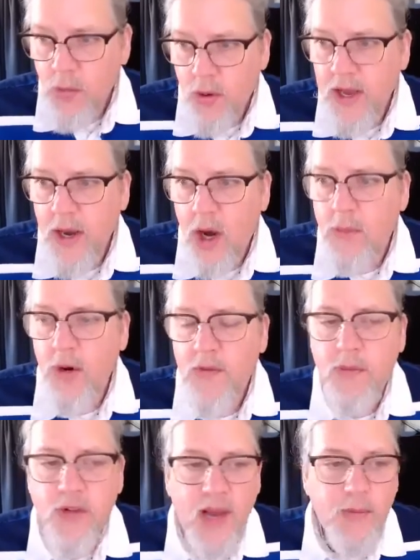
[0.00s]
We'll get homework
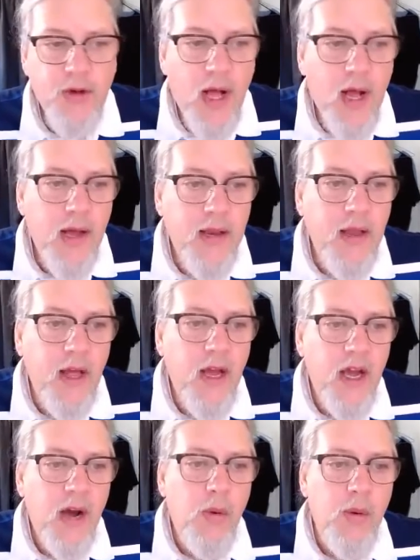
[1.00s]
from chapter 9
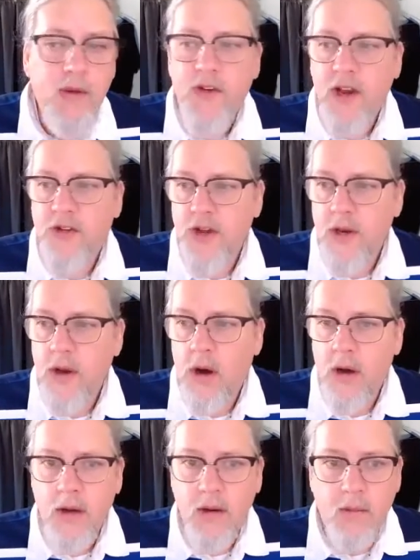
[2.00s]
when we finish it
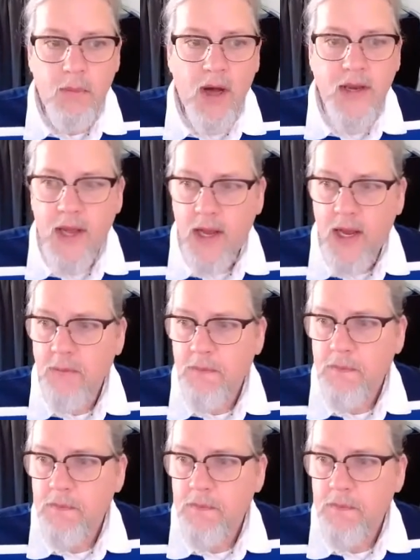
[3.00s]
on Monday.